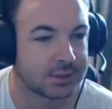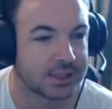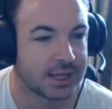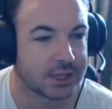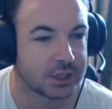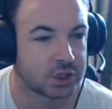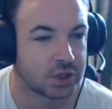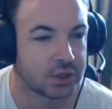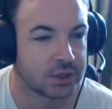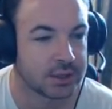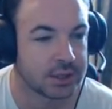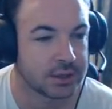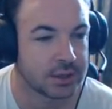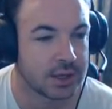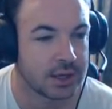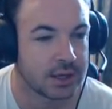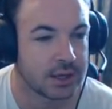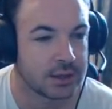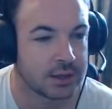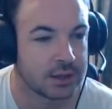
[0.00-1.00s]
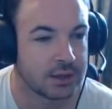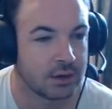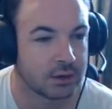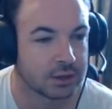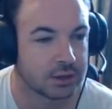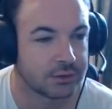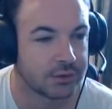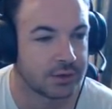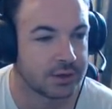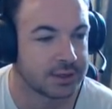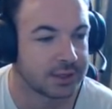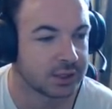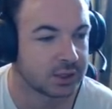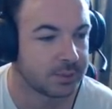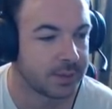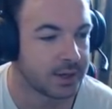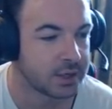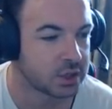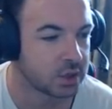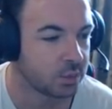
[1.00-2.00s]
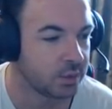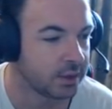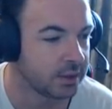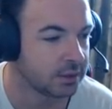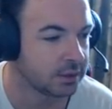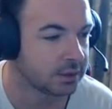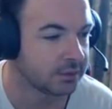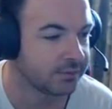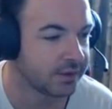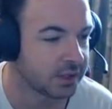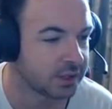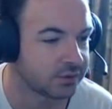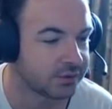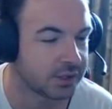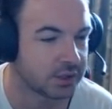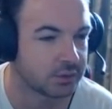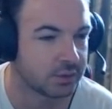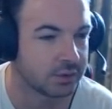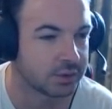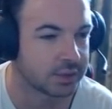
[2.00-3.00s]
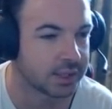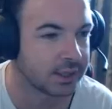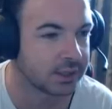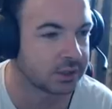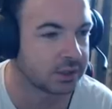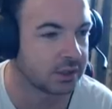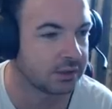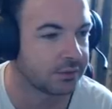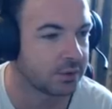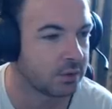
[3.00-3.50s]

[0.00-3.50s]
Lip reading: starts shooting at the Noctifer, and does manage to win some face-to-face rolls against it, of